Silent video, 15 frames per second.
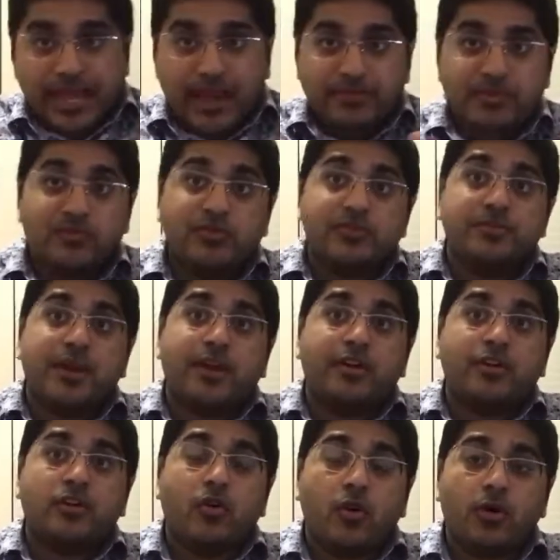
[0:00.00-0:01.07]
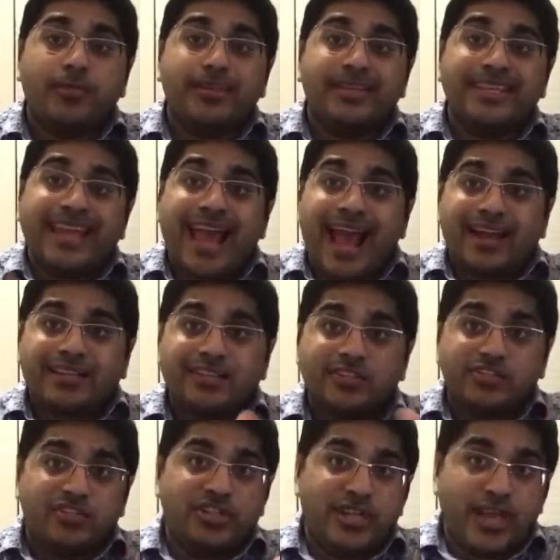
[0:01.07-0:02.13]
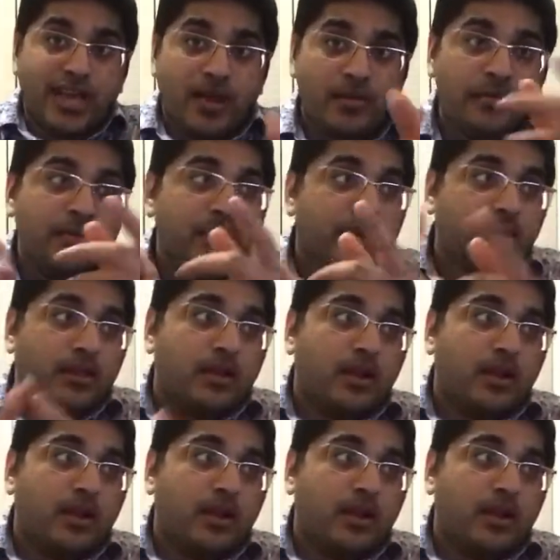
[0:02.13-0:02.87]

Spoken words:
the captain was Baron Corbin, the acting GM.